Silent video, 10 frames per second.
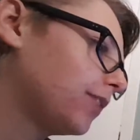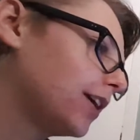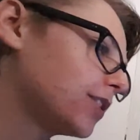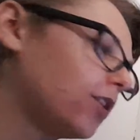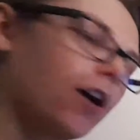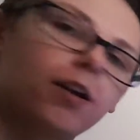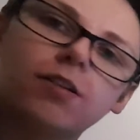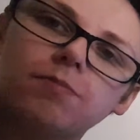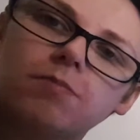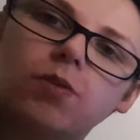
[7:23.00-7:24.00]
it's
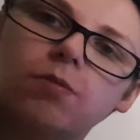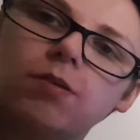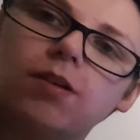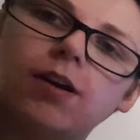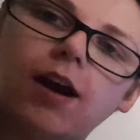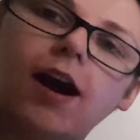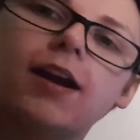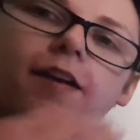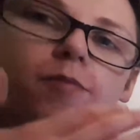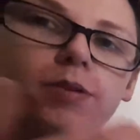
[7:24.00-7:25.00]
not a high
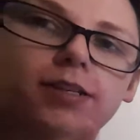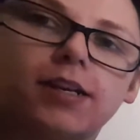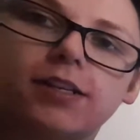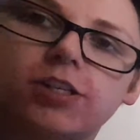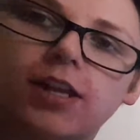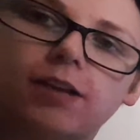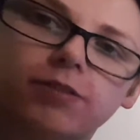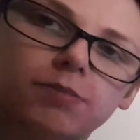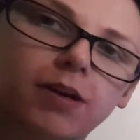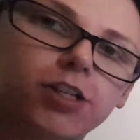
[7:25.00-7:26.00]
enough percentage that it
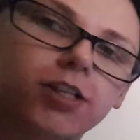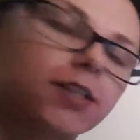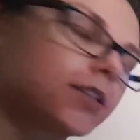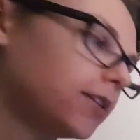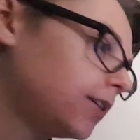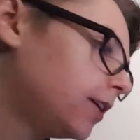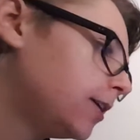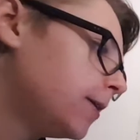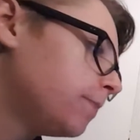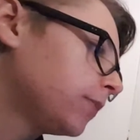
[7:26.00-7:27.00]
was mentioned.
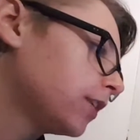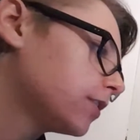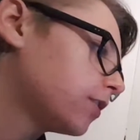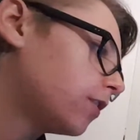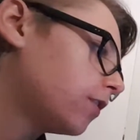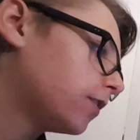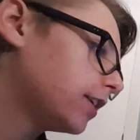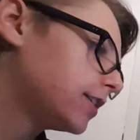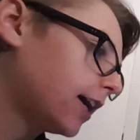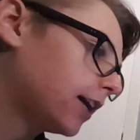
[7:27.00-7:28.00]
So
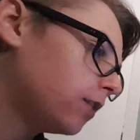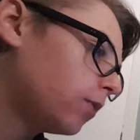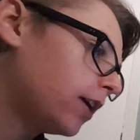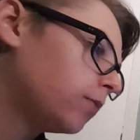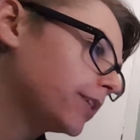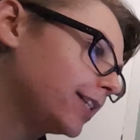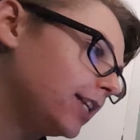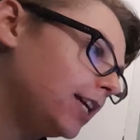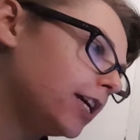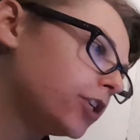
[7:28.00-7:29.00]
the second one was
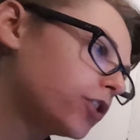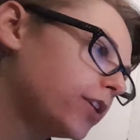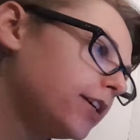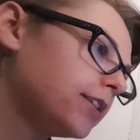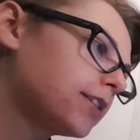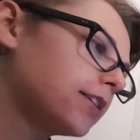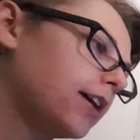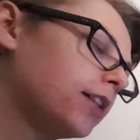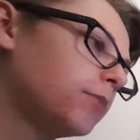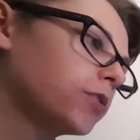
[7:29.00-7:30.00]
knee injuries,
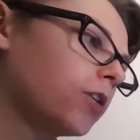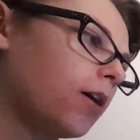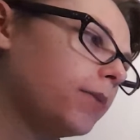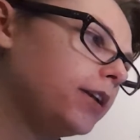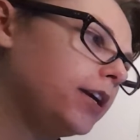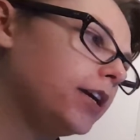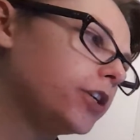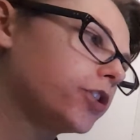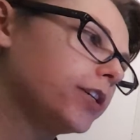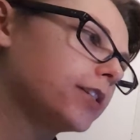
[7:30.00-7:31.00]
and the most common knee
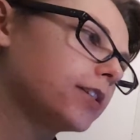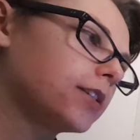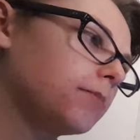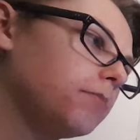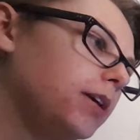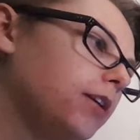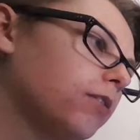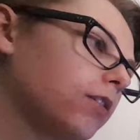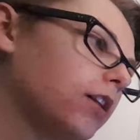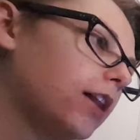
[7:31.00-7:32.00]
injuries is the
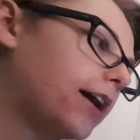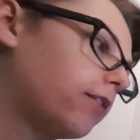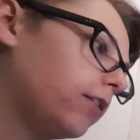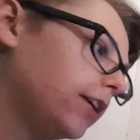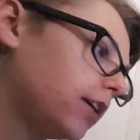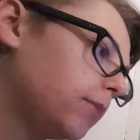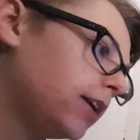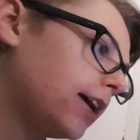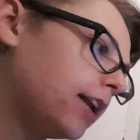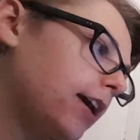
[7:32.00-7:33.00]
medial collateral
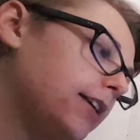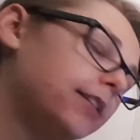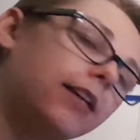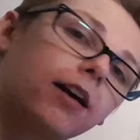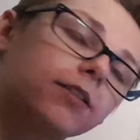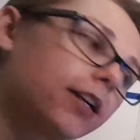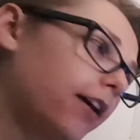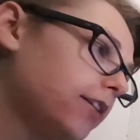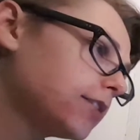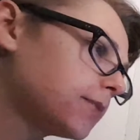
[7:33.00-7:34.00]
ligament and ACL
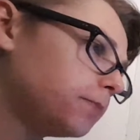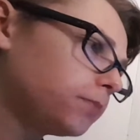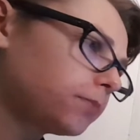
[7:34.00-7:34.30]
tears.